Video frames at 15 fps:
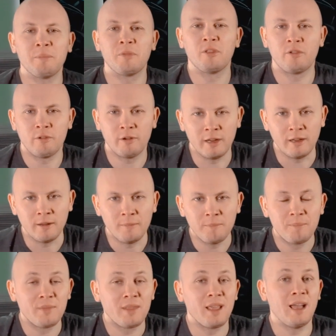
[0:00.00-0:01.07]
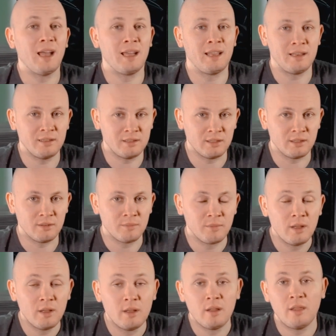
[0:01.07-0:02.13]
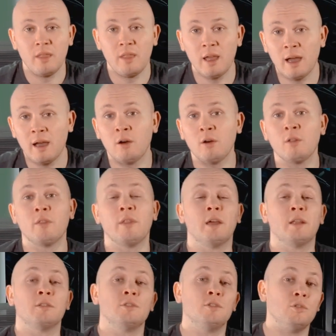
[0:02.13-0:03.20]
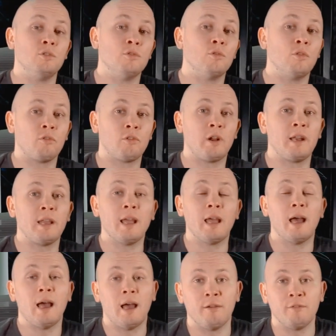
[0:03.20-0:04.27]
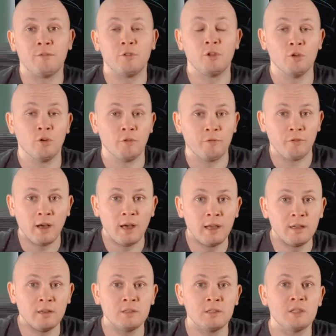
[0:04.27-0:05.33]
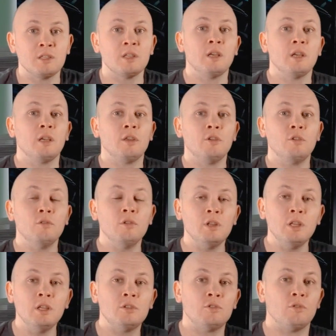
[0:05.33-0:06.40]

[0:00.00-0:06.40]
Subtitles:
3. Editing. Now that you already have your files, you need to